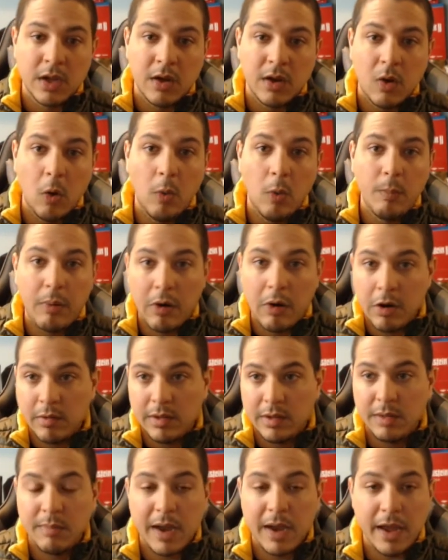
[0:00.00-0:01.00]
owned
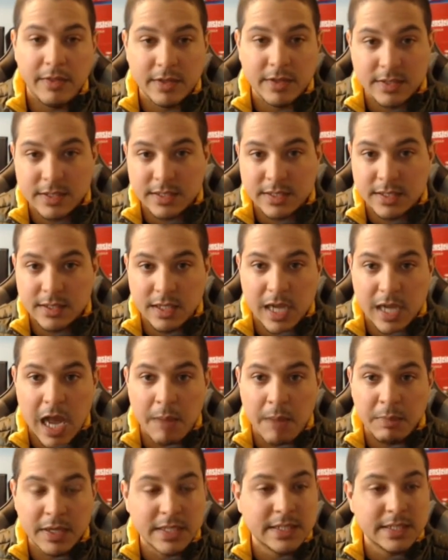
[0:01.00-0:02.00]
partly by the
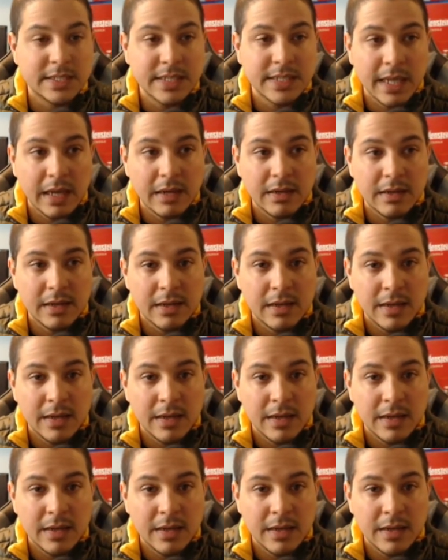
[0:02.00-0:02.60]
communist state,